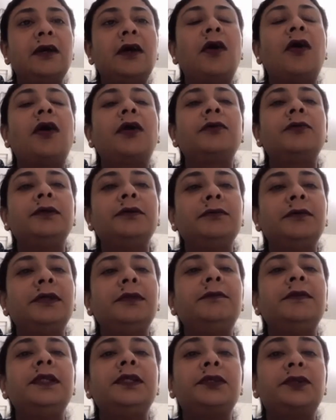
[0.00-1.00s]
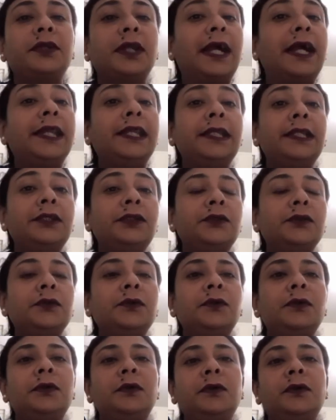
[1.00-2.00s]
or we will be trying
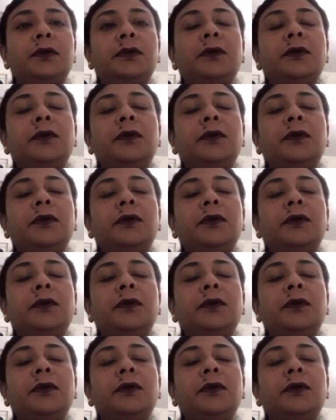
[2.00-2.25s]
to